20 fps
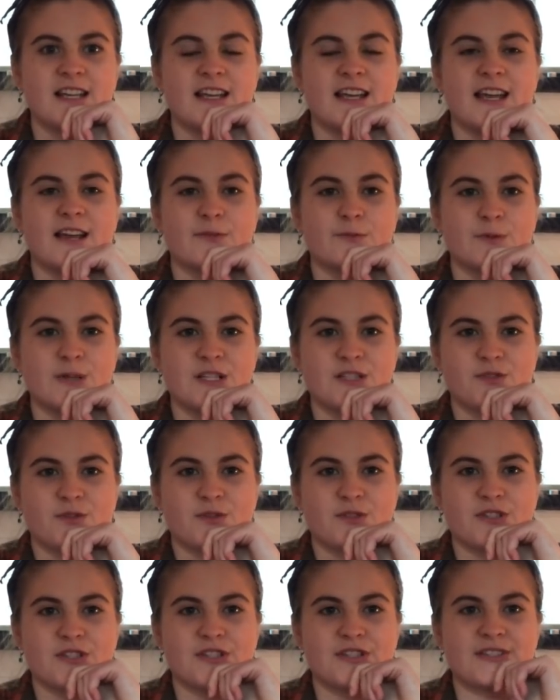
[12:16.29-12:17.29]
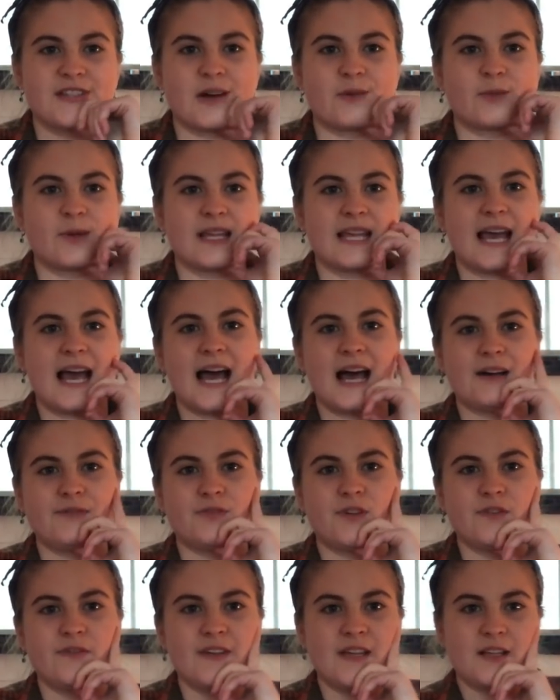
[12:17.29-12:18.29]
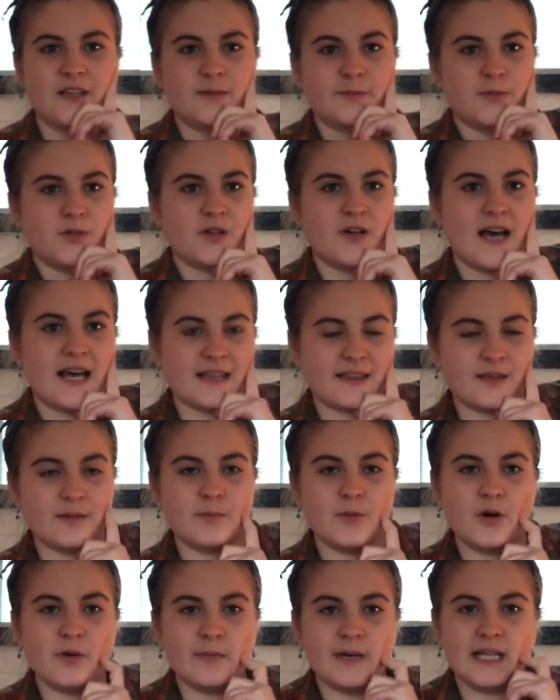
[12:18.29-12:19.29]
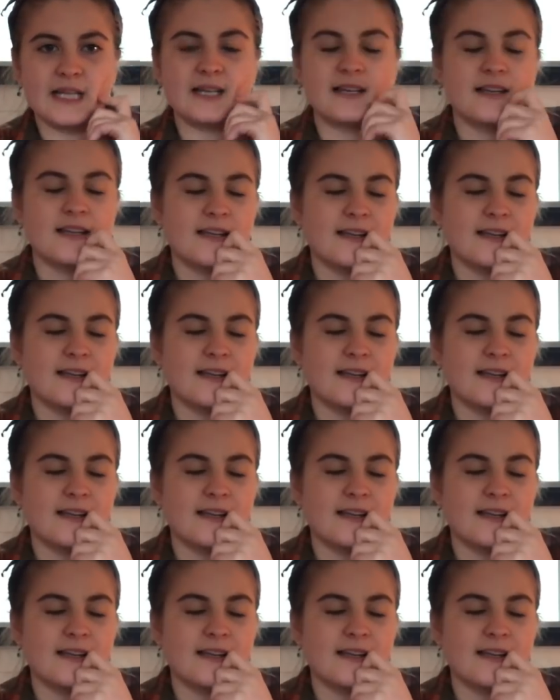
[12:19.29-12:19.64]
and resources that we have available at the moment.